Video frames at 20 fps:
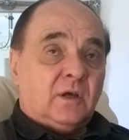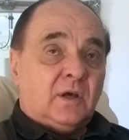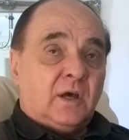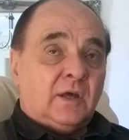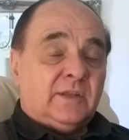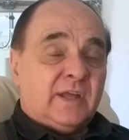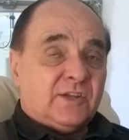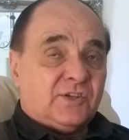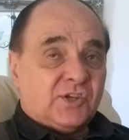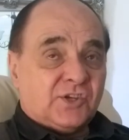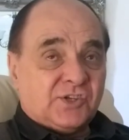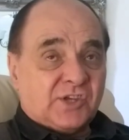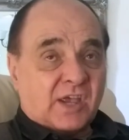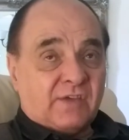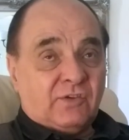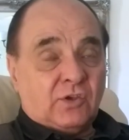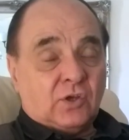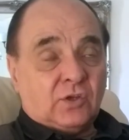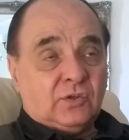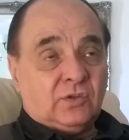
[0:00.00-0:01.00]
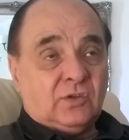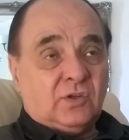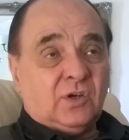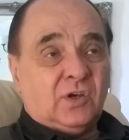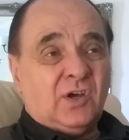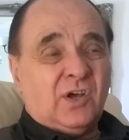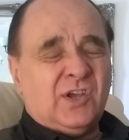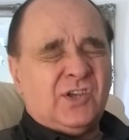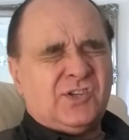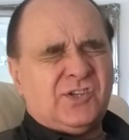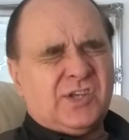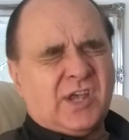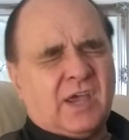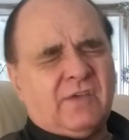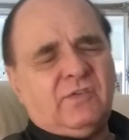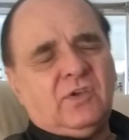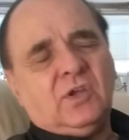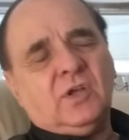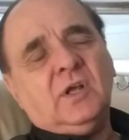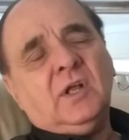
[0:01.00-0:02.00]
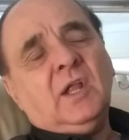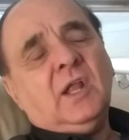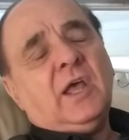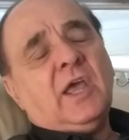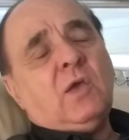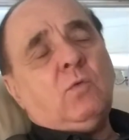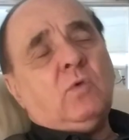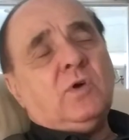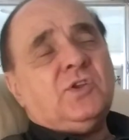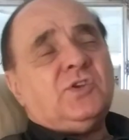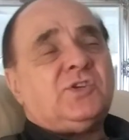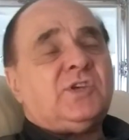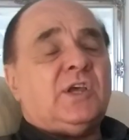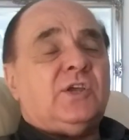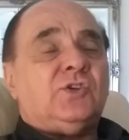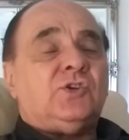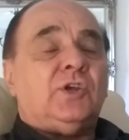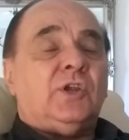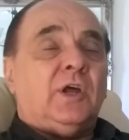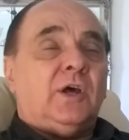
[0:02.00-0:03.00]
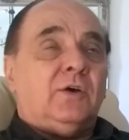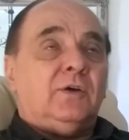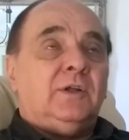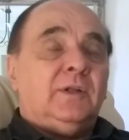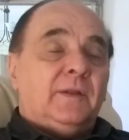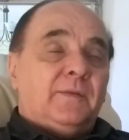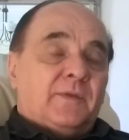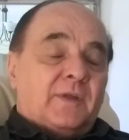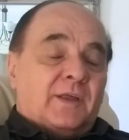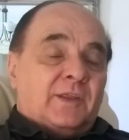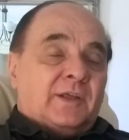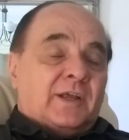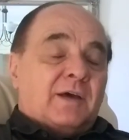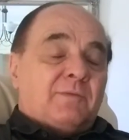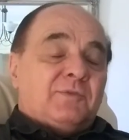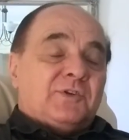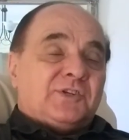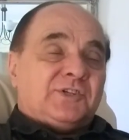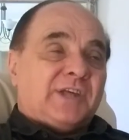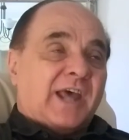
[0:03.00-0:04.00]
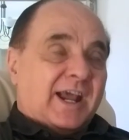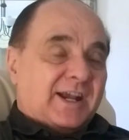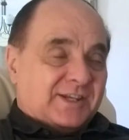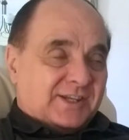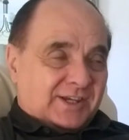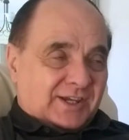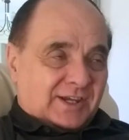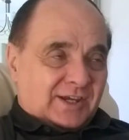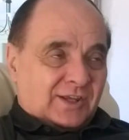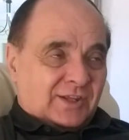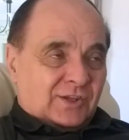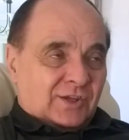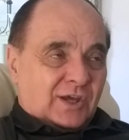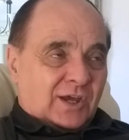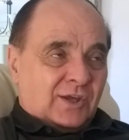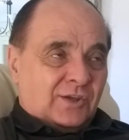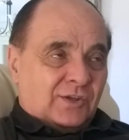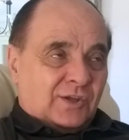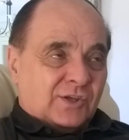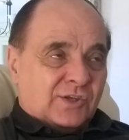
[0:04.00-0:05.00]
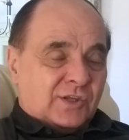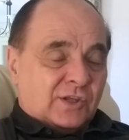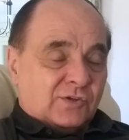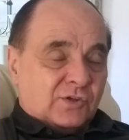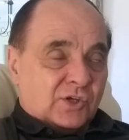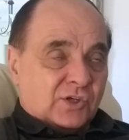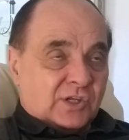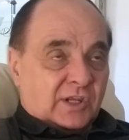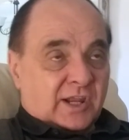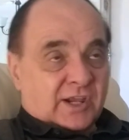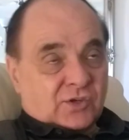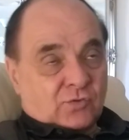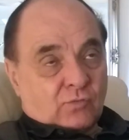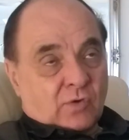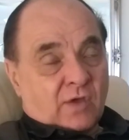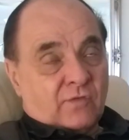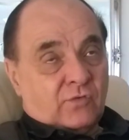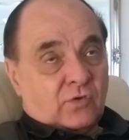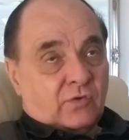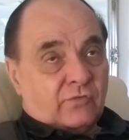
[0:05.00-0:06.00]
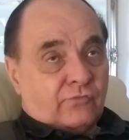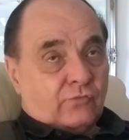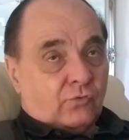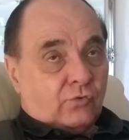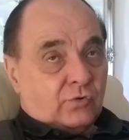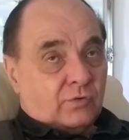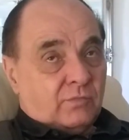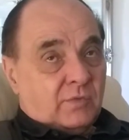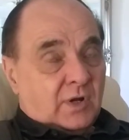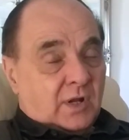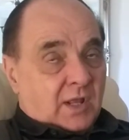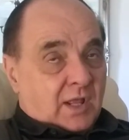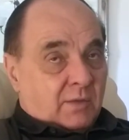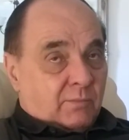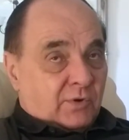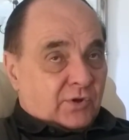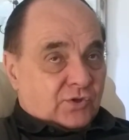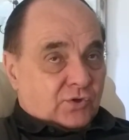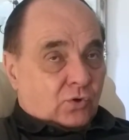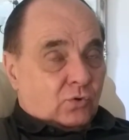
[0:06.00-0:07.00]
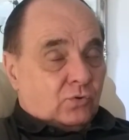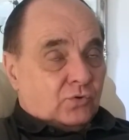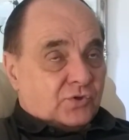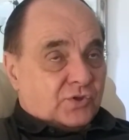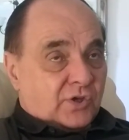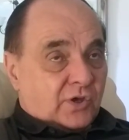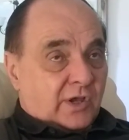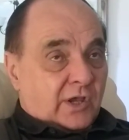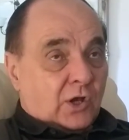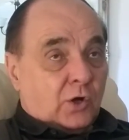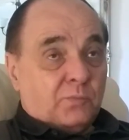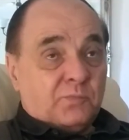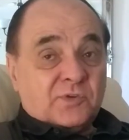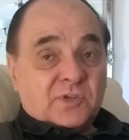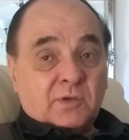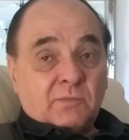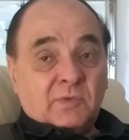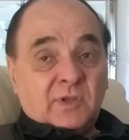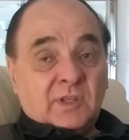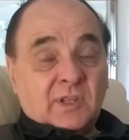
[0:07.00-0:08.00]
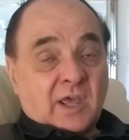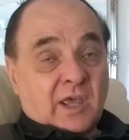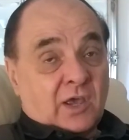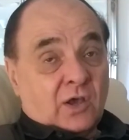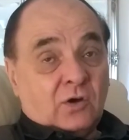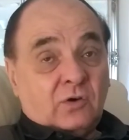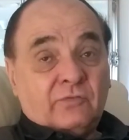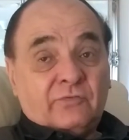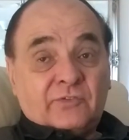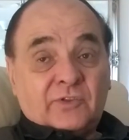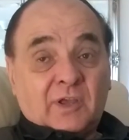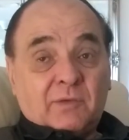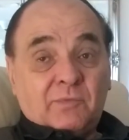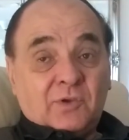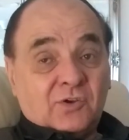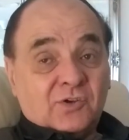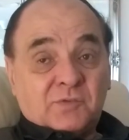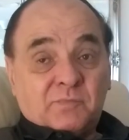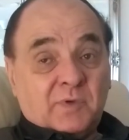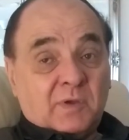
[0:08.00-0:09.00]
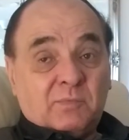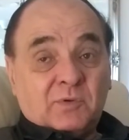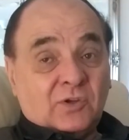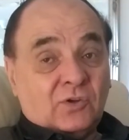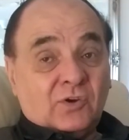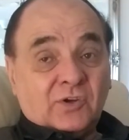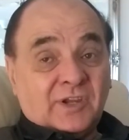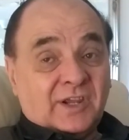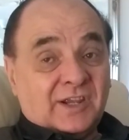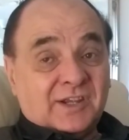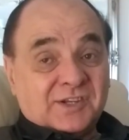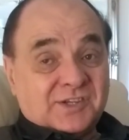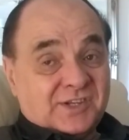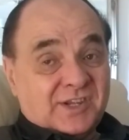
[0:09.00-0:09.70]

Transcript: and that's a saving on it's saving it in one sense you know the government's taxing it and, and this, so it's less revenue for them but it also helps them in their health thing because people are not getting as